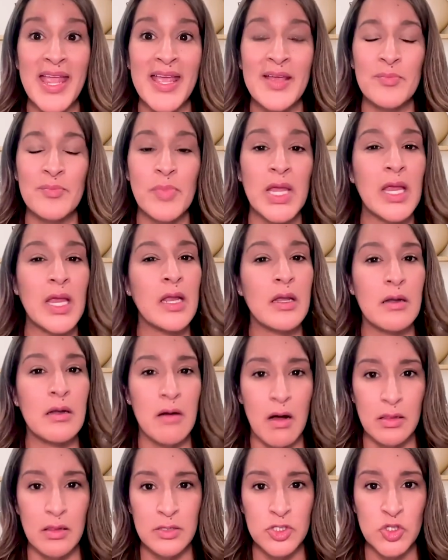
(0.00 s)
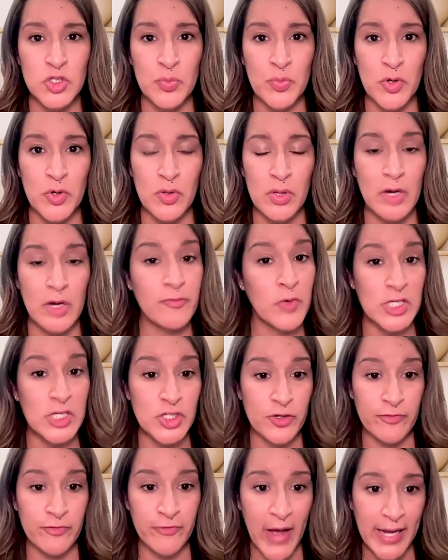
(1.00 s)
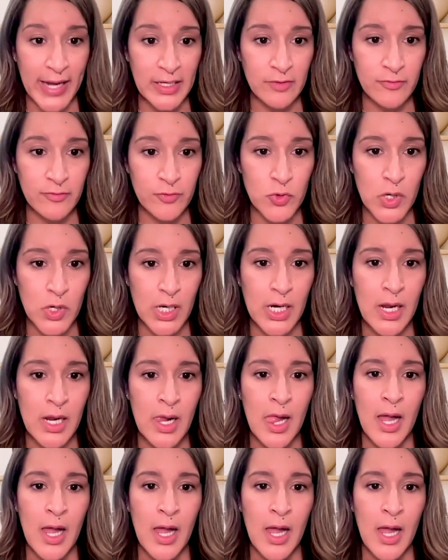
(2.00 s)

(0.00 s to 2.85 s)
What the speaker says: in being knowledgeable of what you're fighting for.